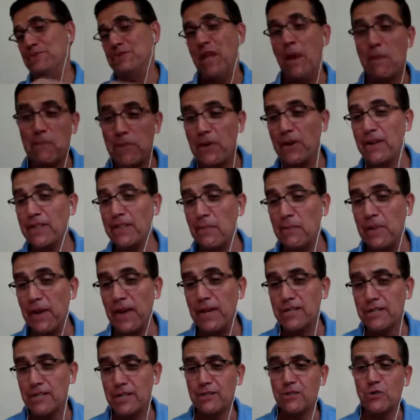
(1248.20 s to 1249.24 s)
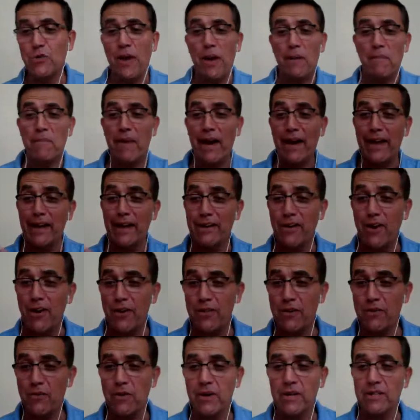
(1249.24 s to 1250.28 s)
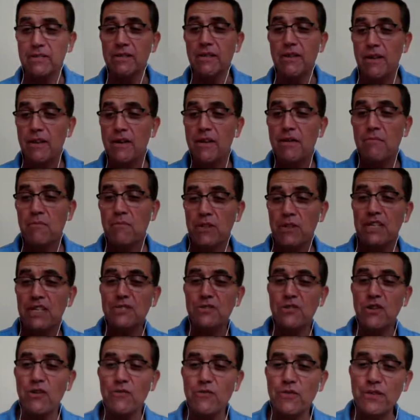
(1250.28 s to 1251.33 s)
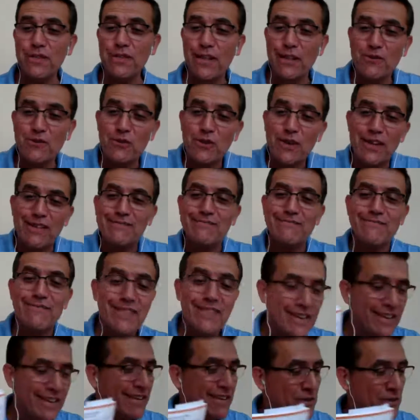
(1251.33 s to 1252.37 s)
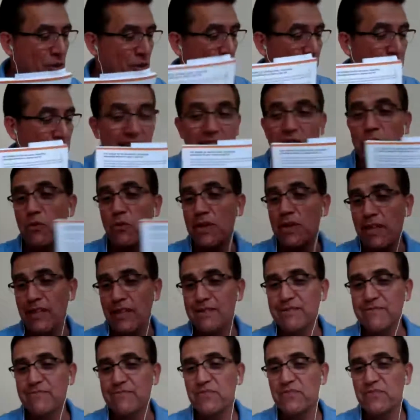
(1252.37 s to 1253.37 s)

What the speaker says: separate the pages. You can buy another one, but it's something that you can live with it.